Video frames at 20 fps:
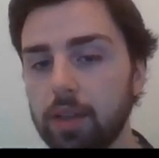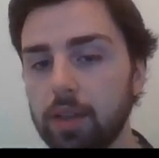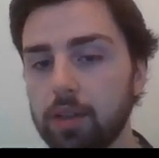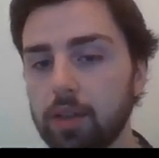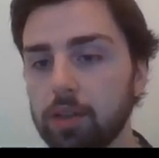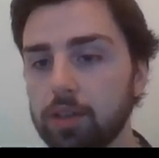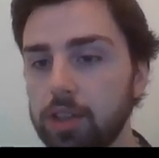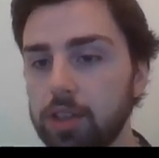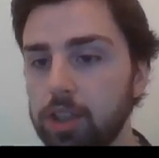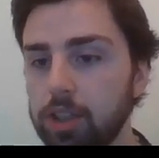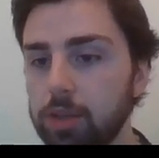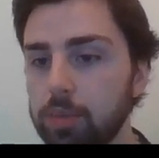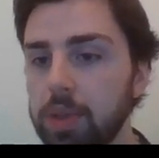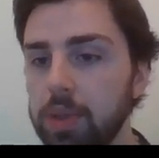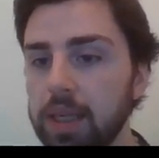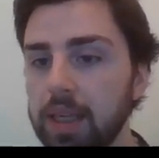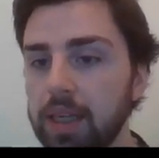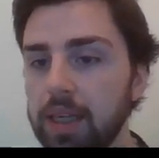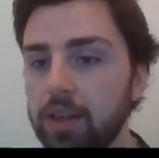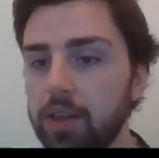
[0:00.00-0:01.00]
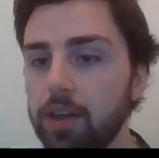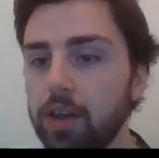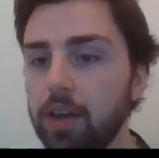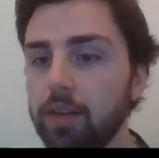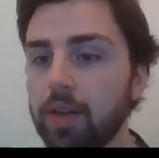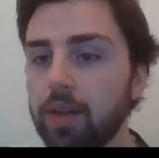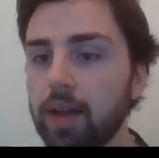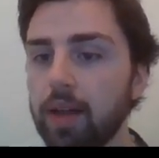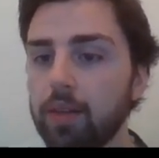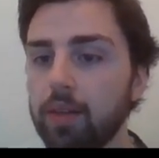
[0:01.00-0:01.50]
costing you money,
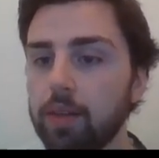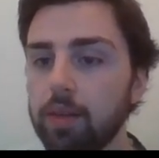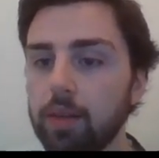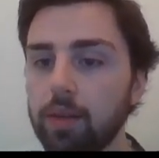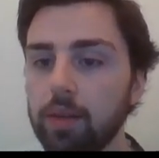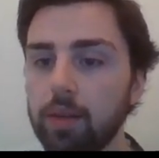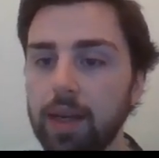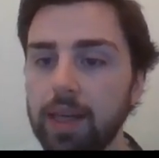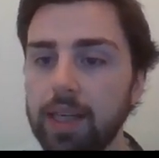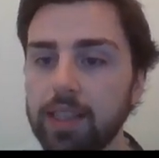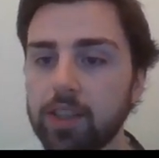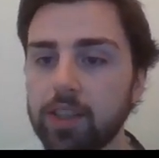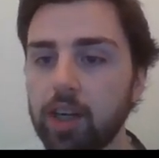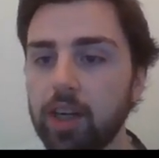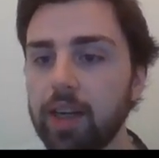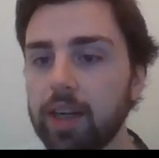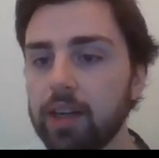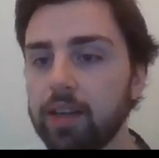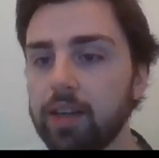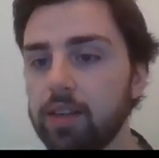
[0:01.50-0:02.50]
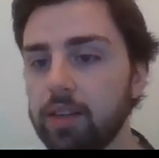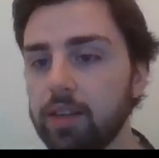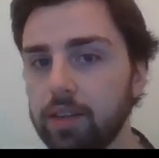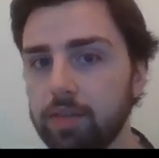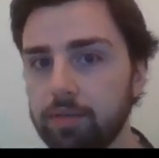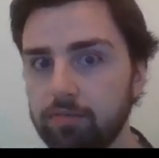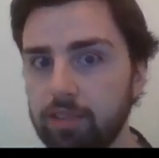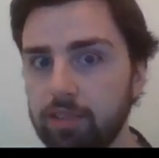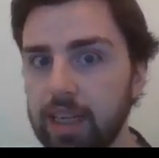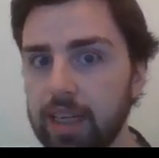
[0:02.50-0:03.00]
that each click
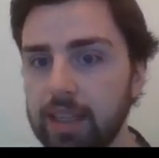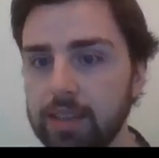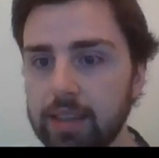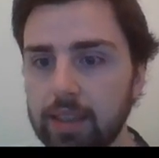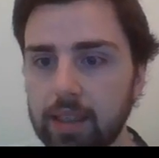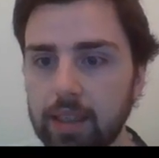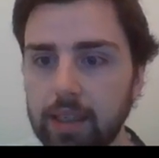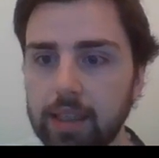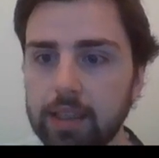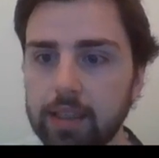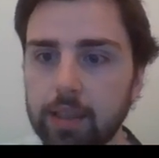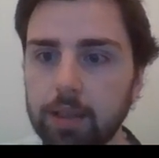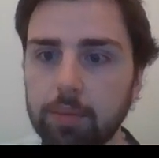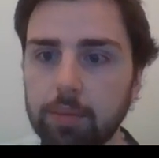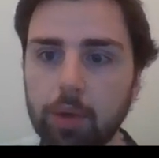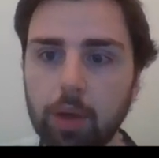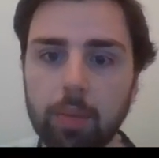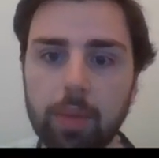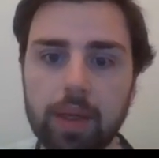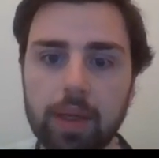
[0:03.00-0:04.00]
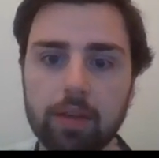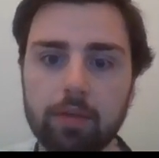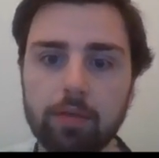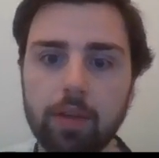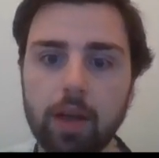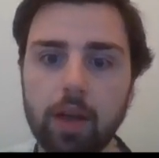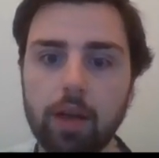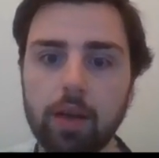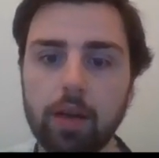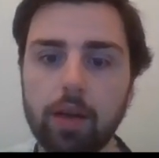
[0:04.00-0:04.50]
realistically is going to probably
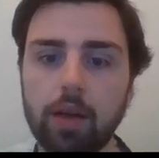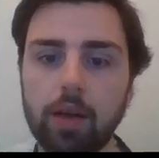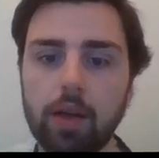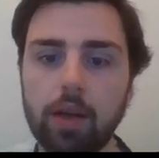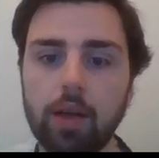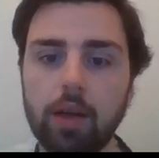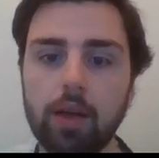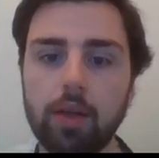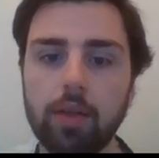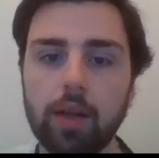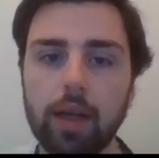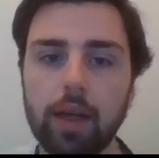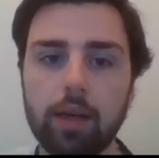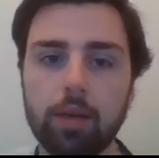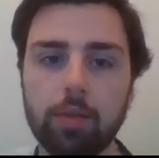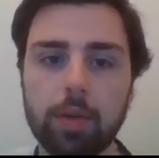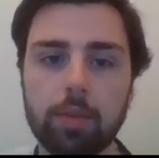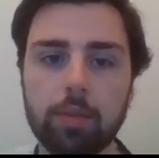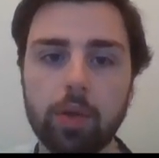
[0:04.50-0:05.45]
convert a little bit